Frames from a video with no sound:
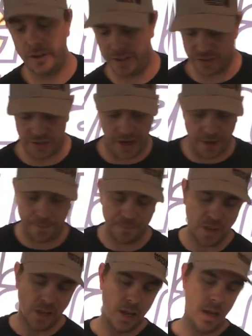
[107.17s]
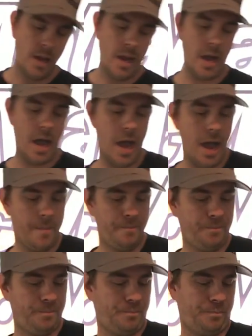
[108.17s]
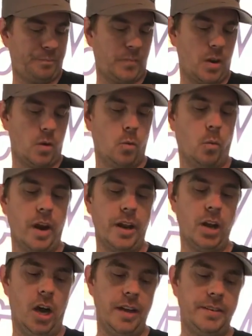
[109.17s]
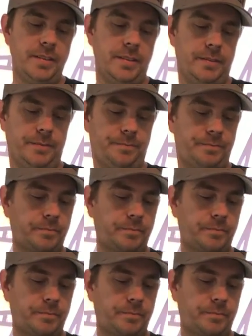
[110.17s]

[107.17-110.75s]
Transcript: are already insane. What I got